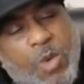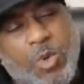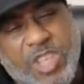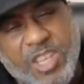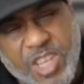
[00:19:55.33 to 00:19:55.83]
it
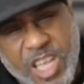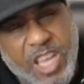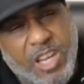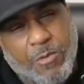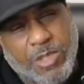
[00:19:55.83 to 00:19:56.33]
was a
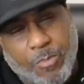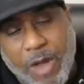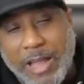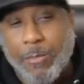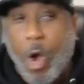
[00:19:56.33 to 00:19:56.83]
need, it was a
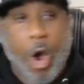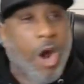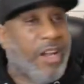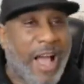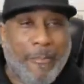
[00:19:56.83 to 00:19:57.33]
problem,
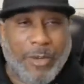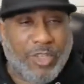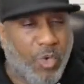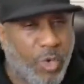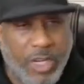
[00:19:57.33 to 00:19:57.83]
or an
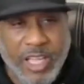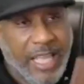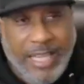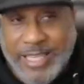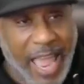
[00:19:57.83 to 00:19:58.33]
opportunity,
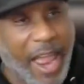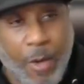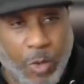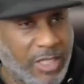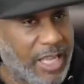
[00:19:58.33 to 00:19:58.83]

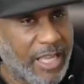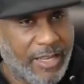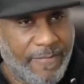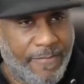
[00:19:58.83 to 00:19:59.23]
dad was in.